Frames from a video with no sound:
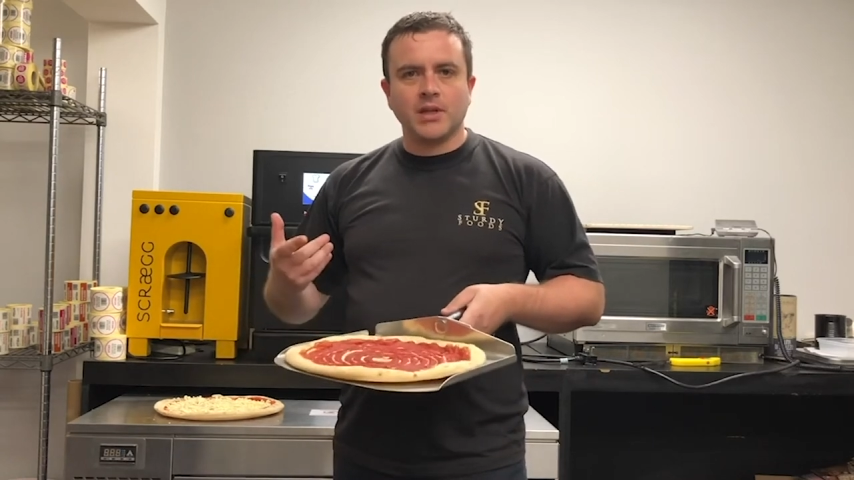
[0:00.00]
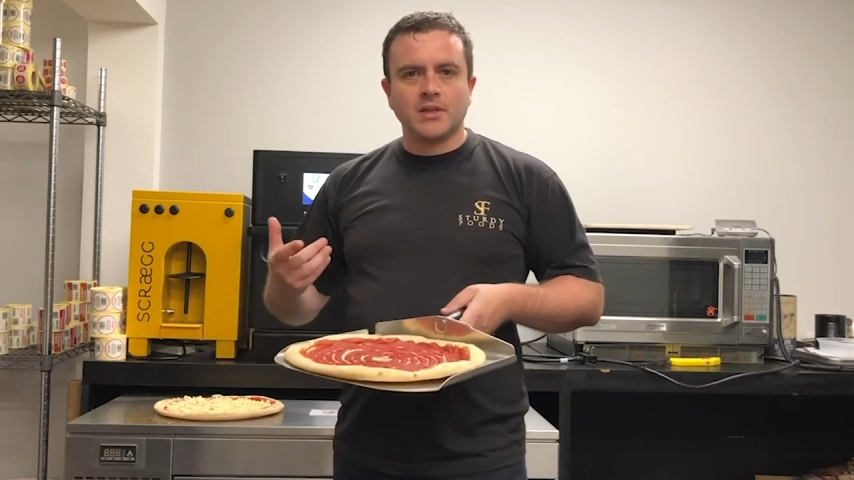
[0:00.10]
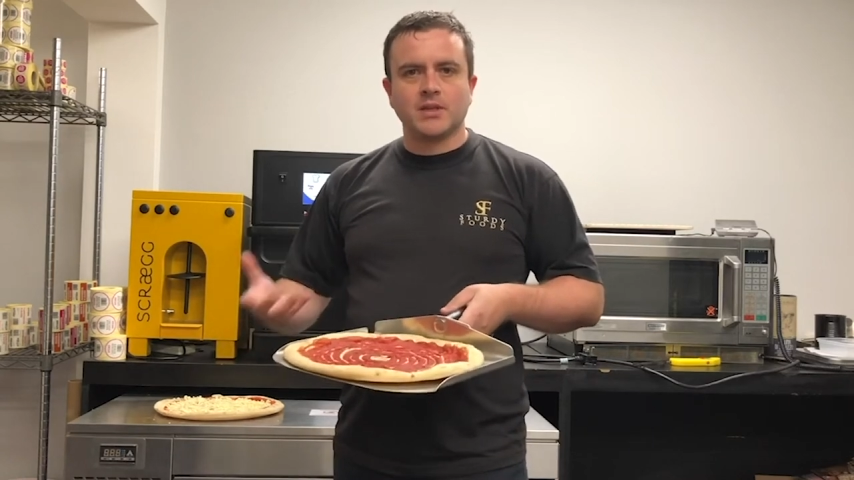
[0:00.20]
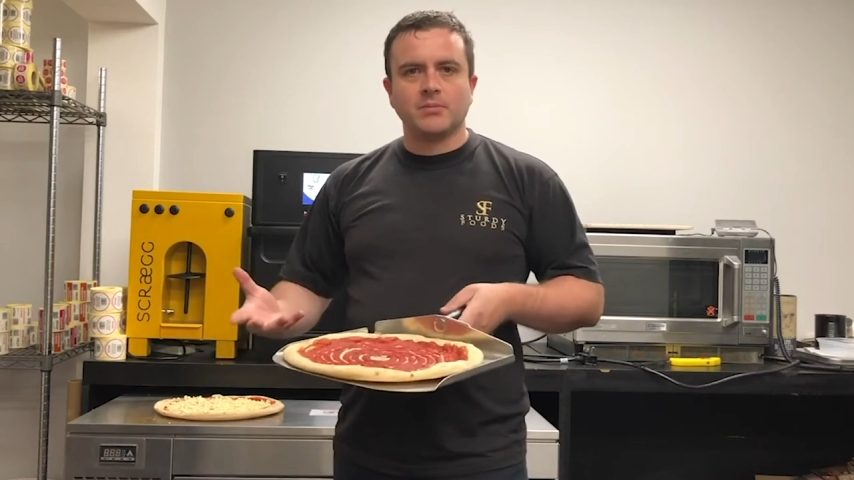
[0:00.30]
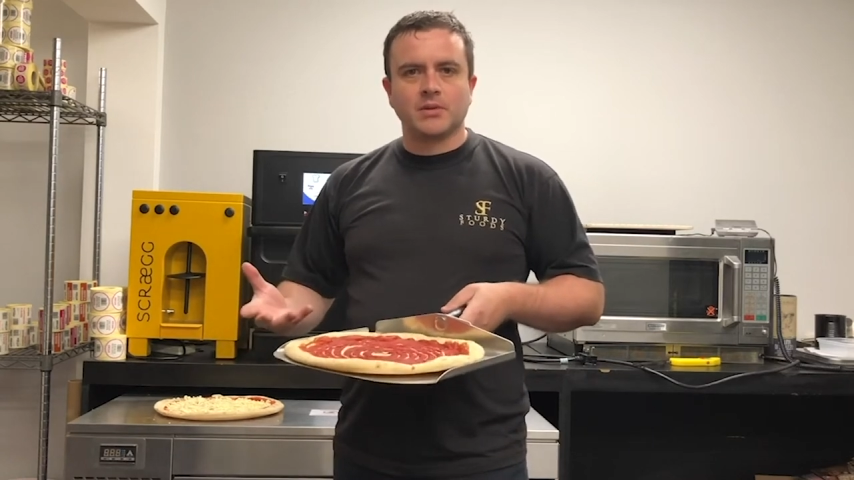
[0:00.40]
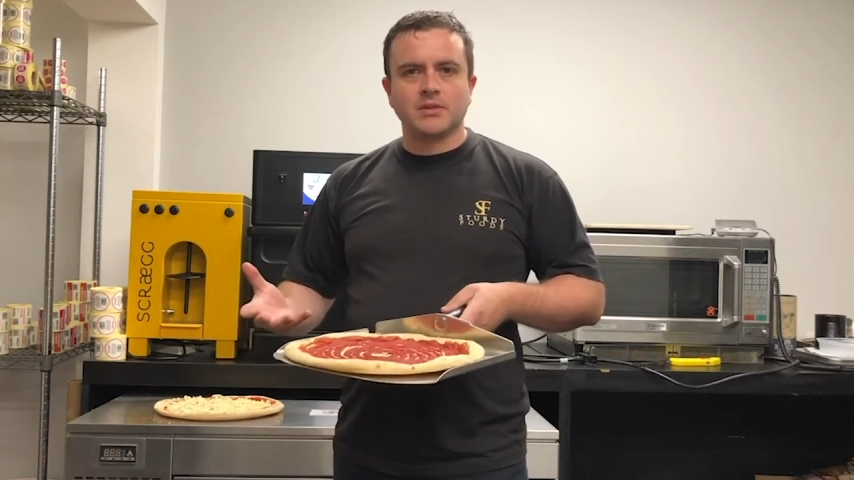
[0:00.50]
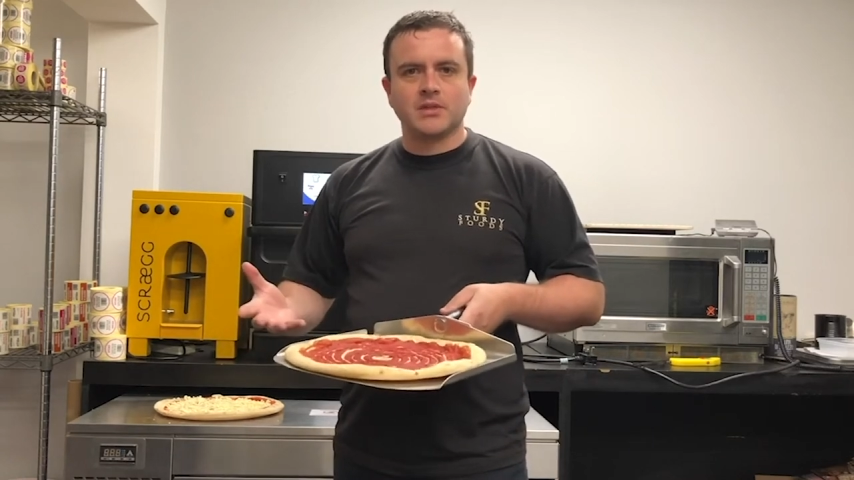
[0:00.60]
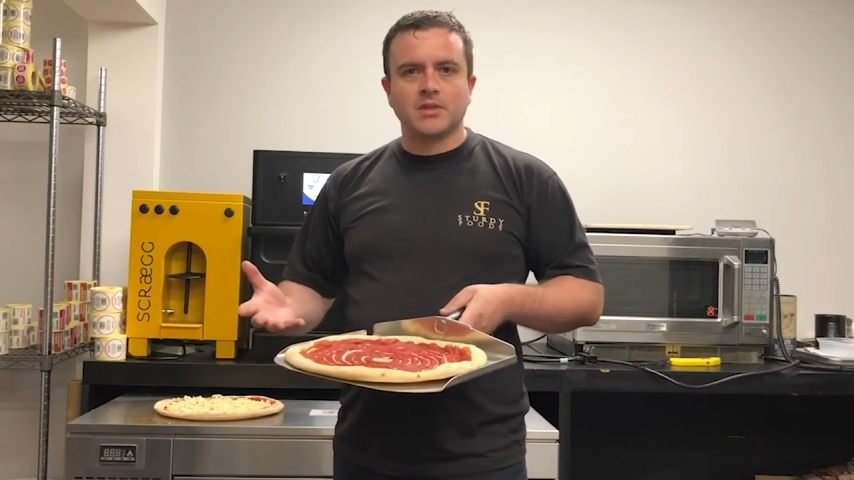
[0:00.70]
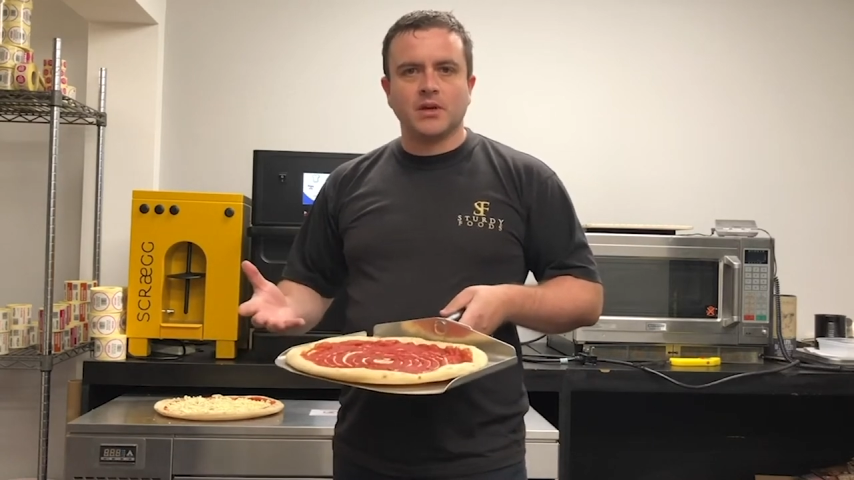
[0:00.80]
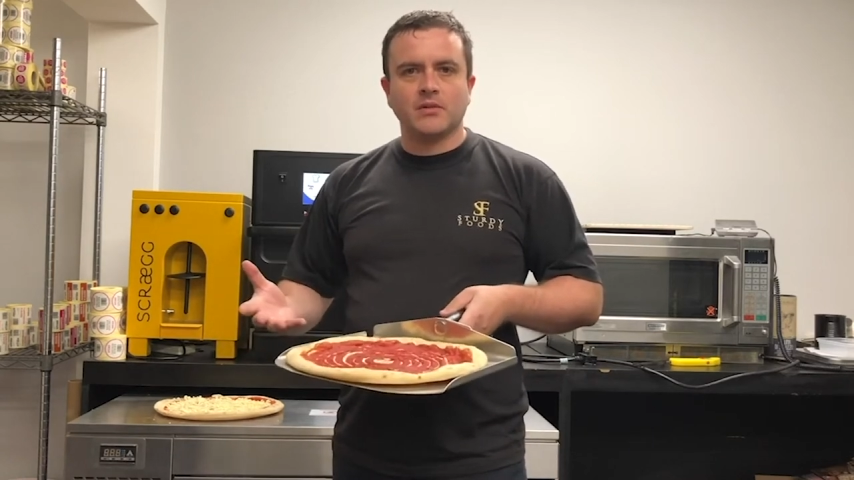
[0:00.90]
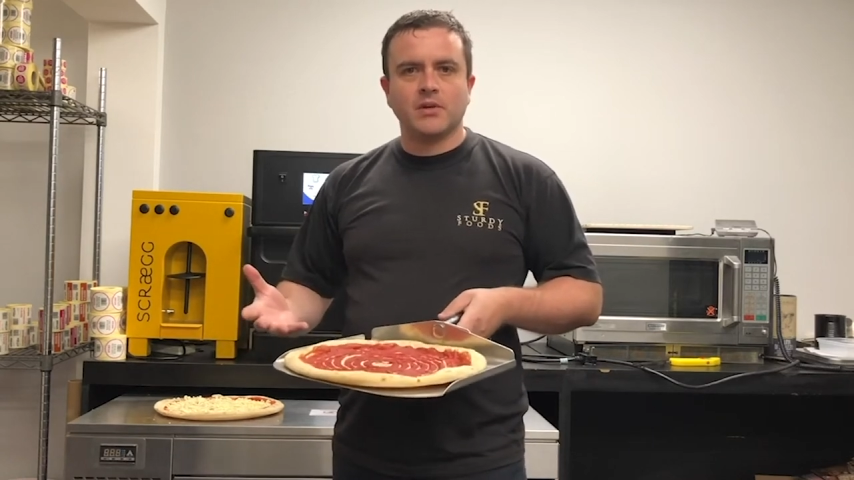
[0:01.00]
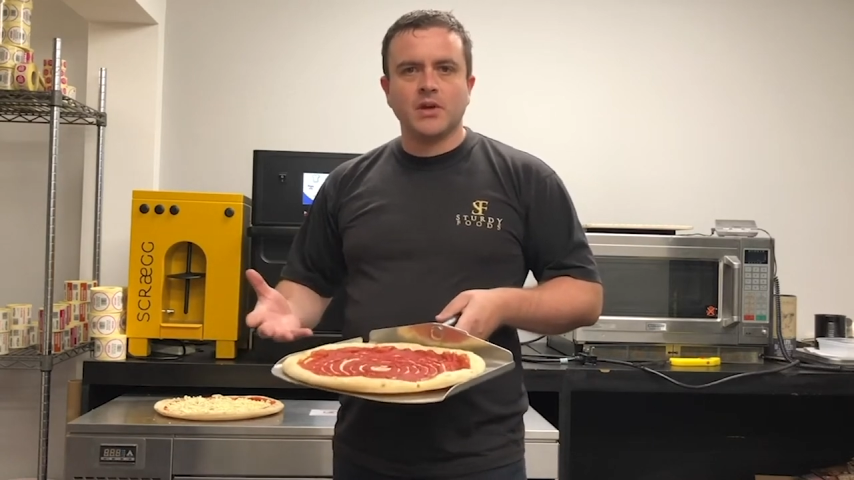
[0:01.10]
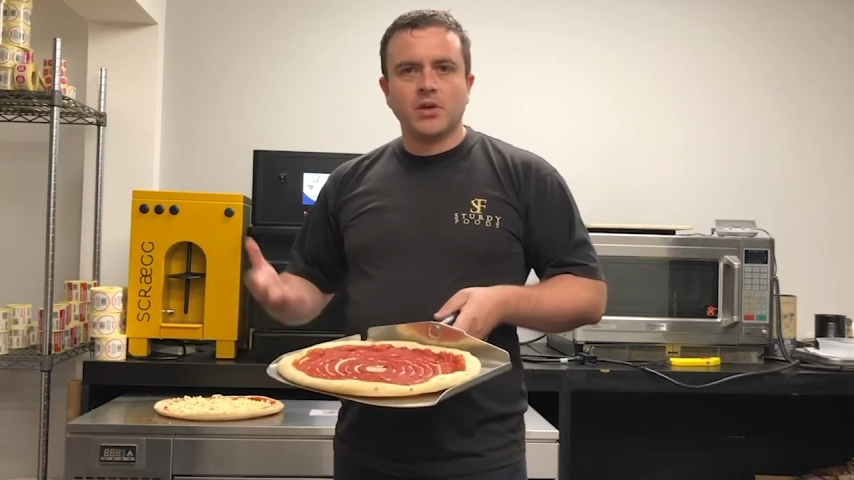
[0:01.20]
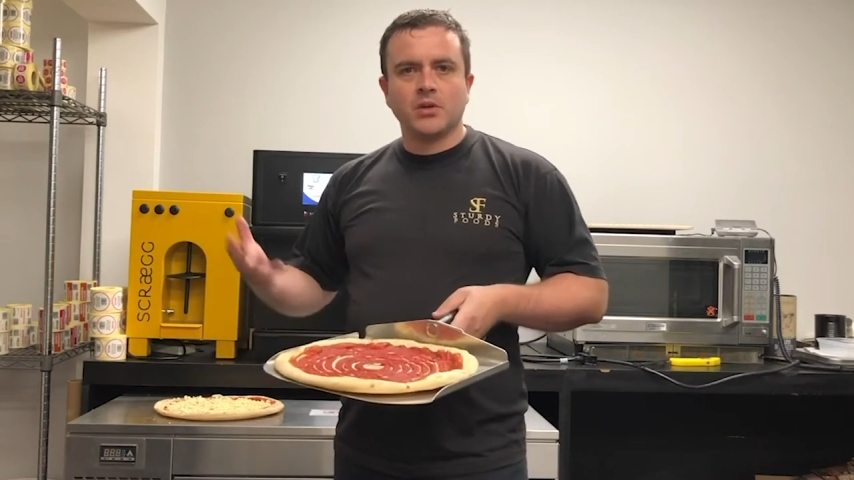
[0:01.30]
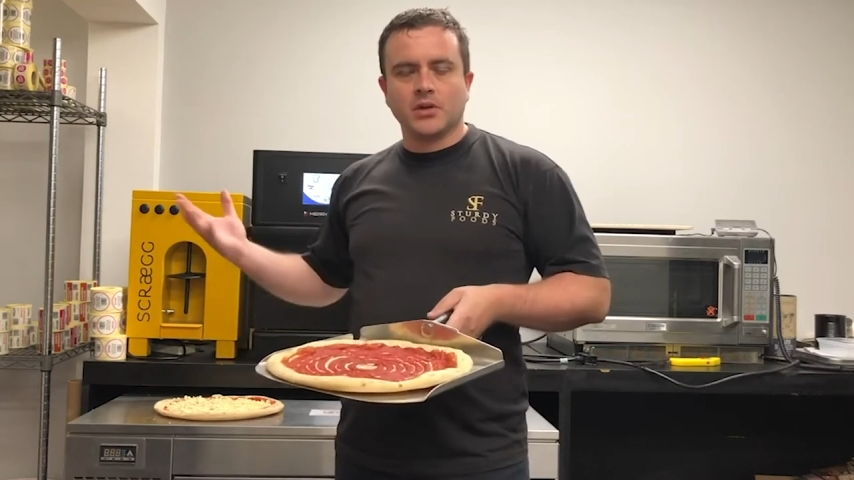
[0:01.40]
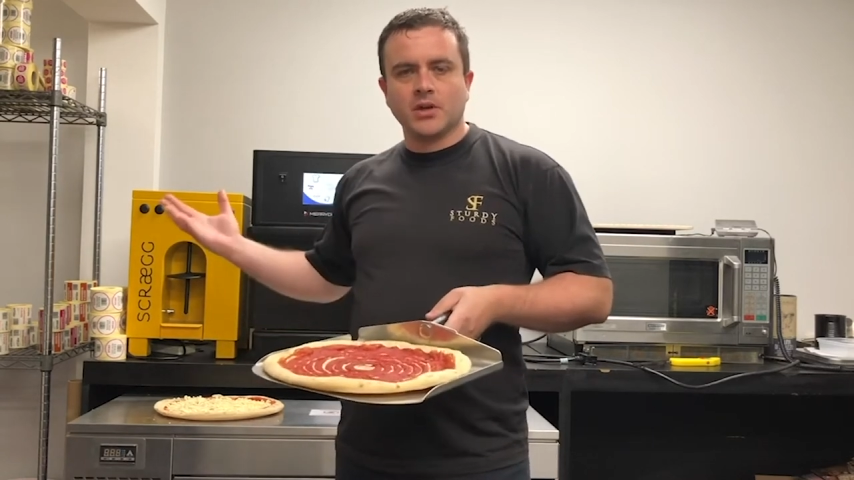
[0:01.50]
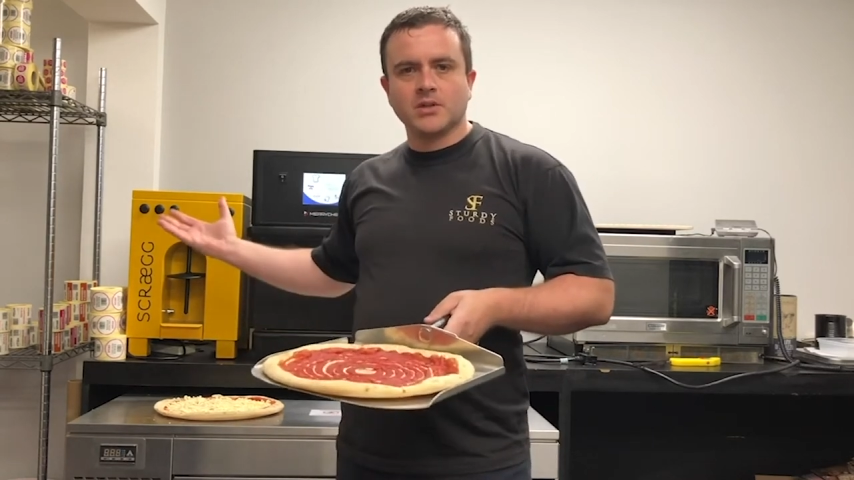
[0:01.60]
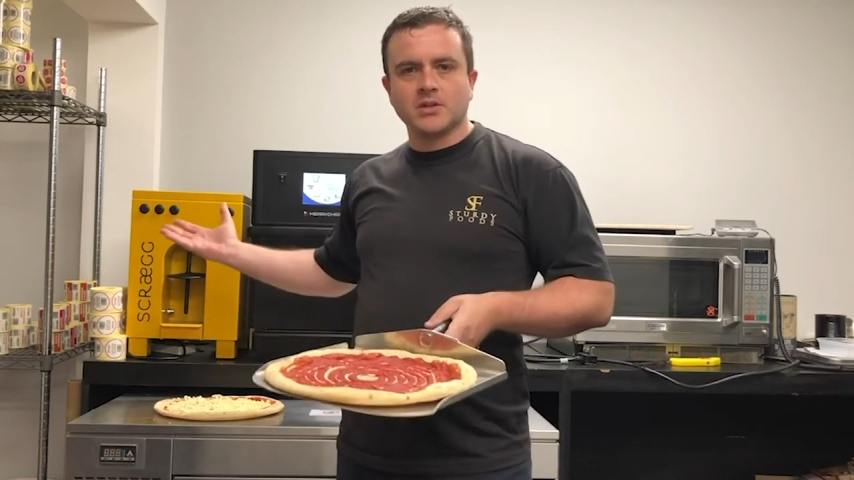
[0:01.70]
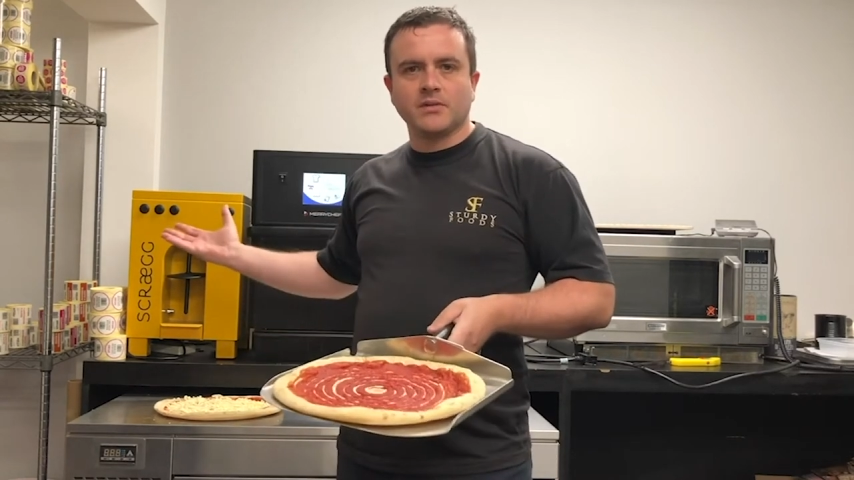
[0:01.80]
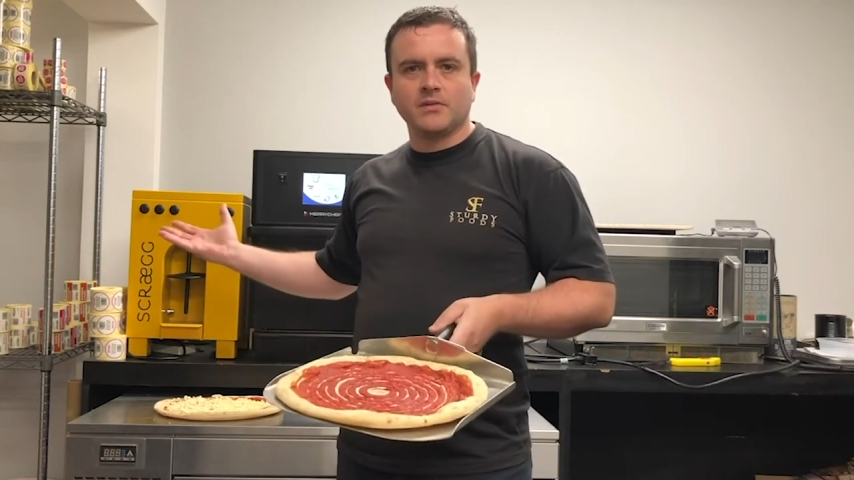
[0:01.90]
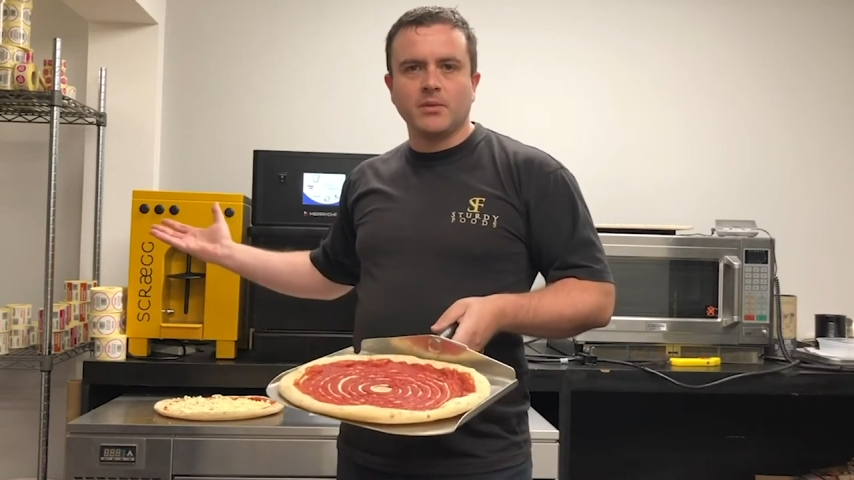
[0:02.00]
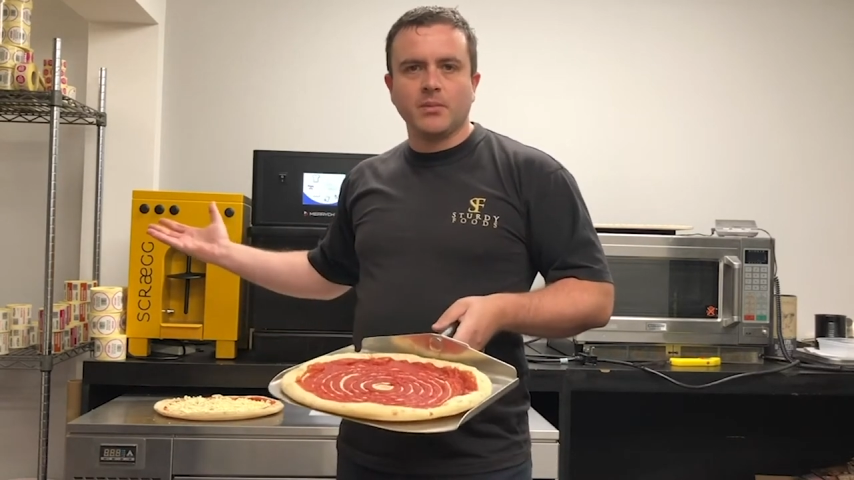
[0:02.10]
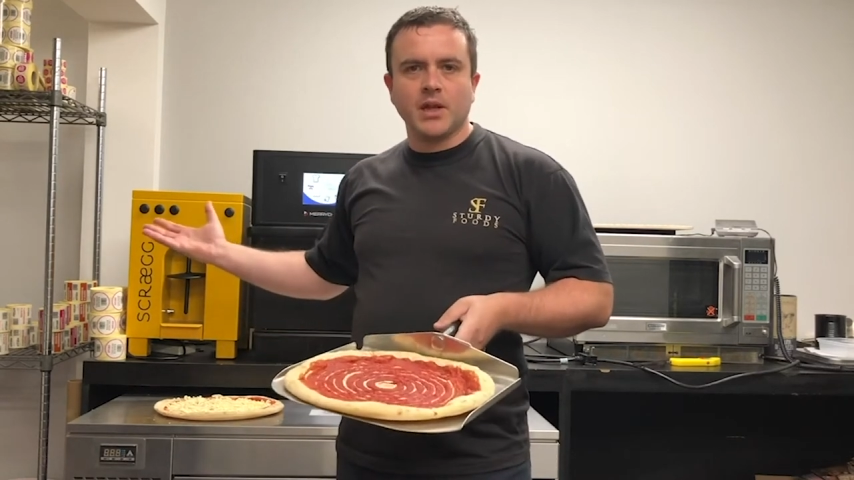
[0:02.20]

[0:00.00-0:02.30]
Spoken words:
really simple to serve, cook in just a few